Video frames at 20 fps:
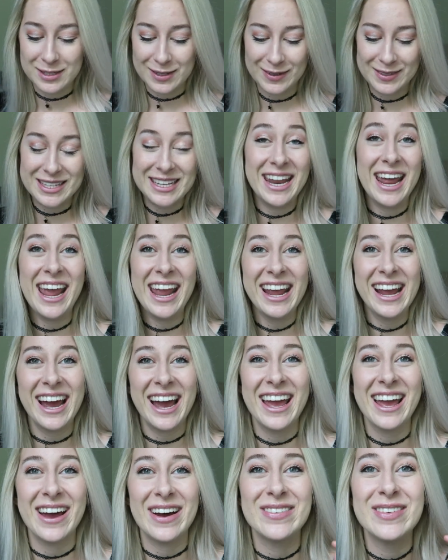So today
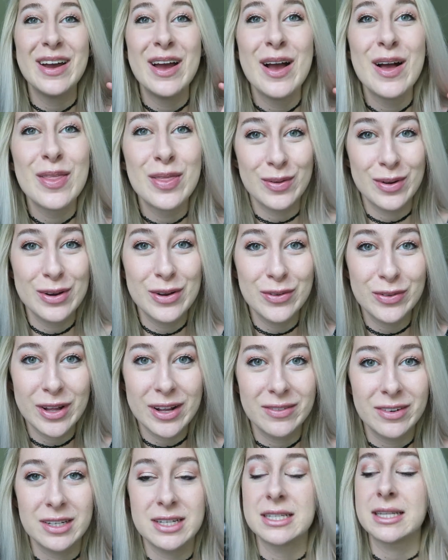I have three new
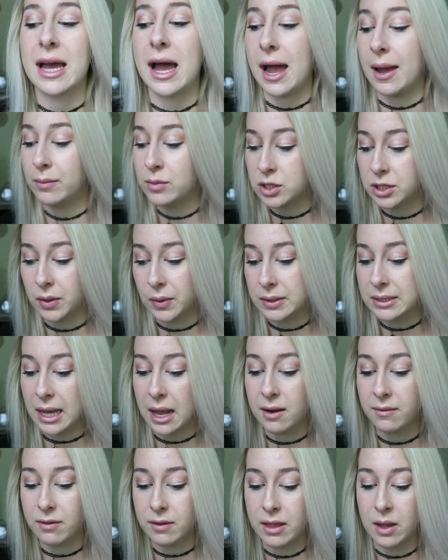flavors. I'm so
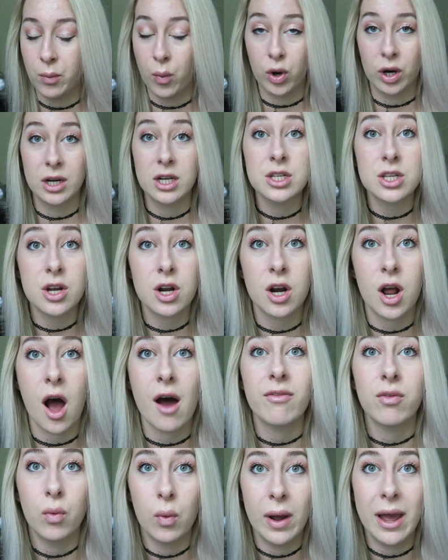excited for them. We're gonna start
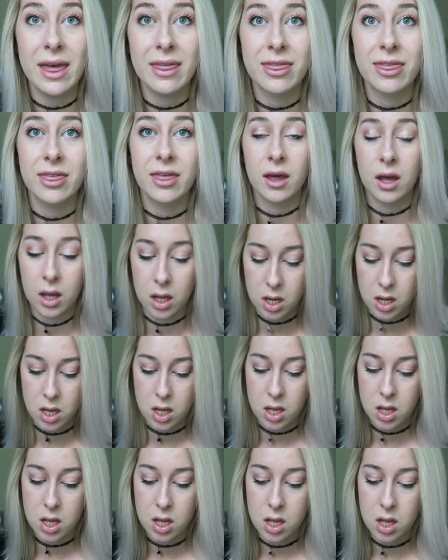off with
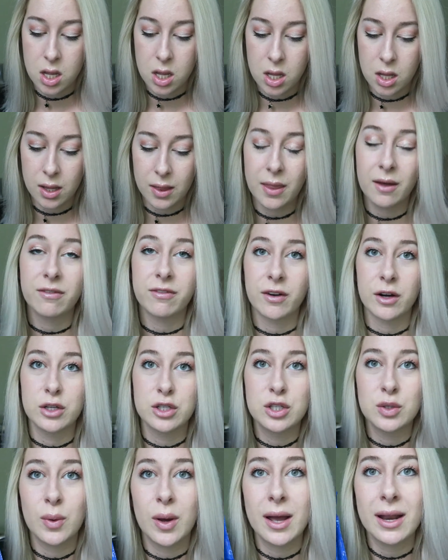the
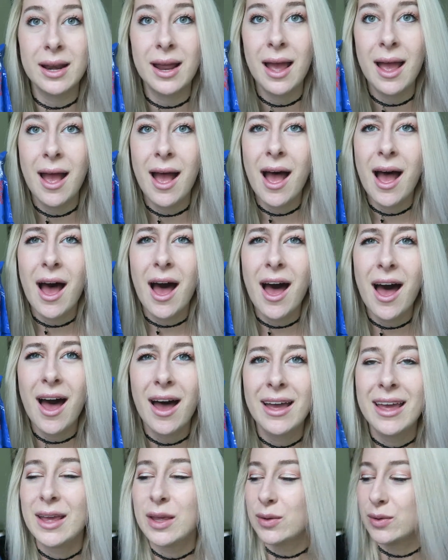first one.
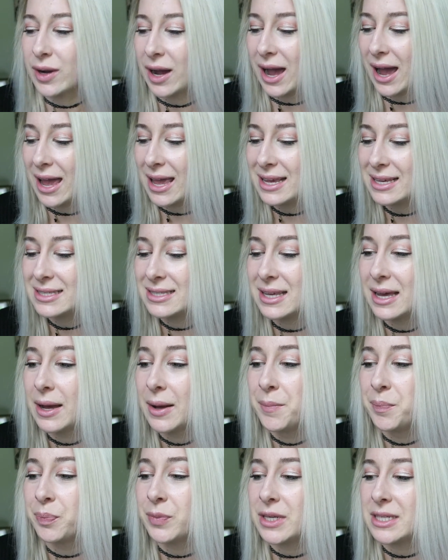You guys,
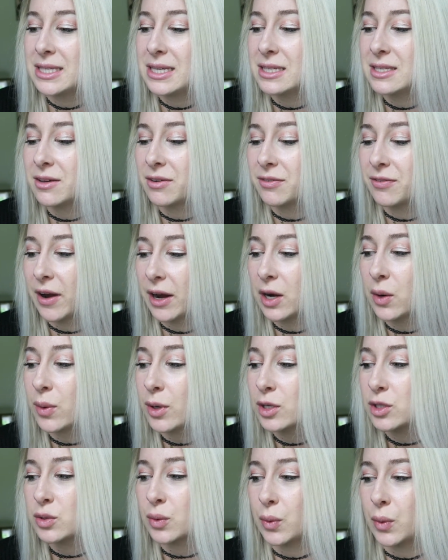this is
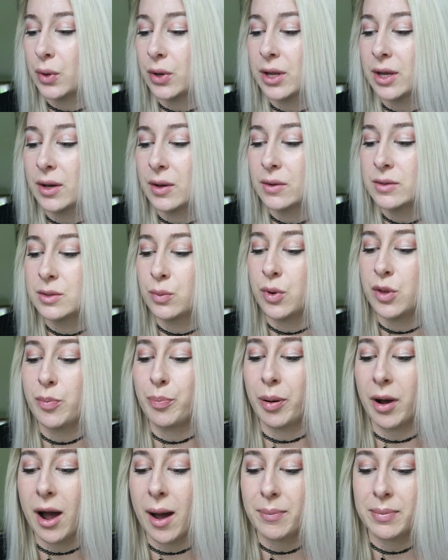Fireworks Oreos
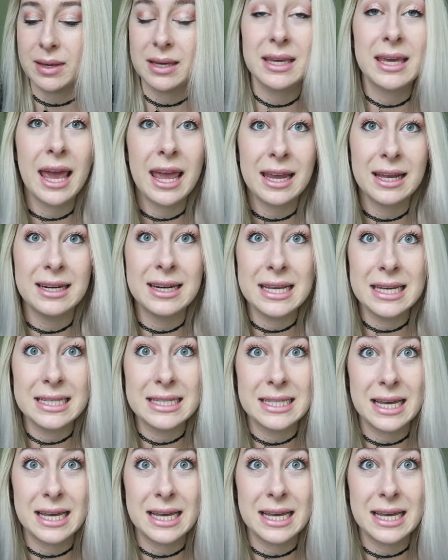with popping candy